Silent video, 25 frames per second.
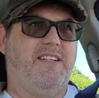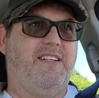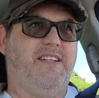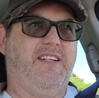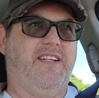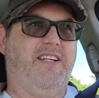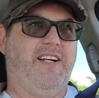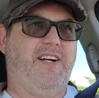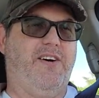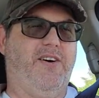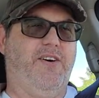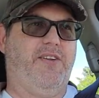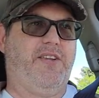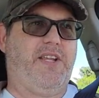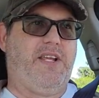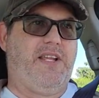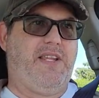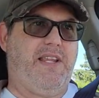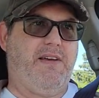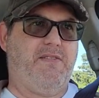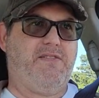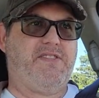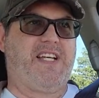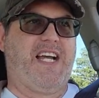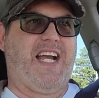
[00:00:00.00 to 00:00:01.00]
you know,
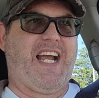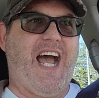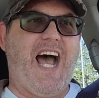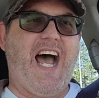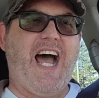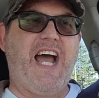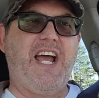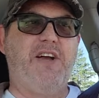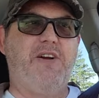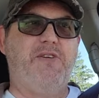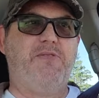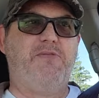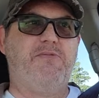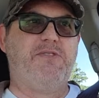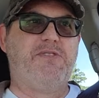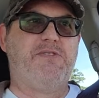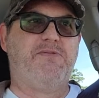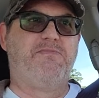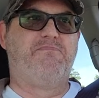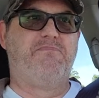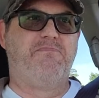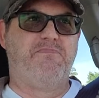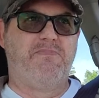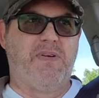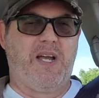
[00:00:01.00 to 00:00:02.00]
there was a guy who was
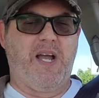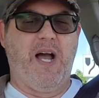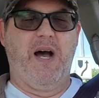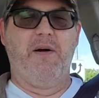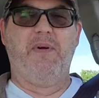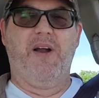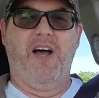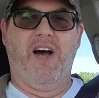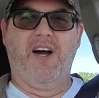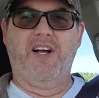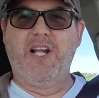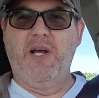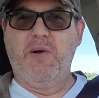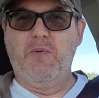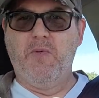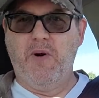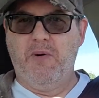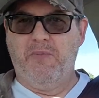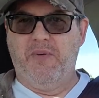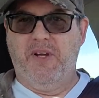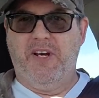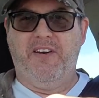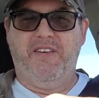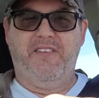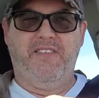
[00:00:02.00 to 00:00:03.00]
become an ugly woman,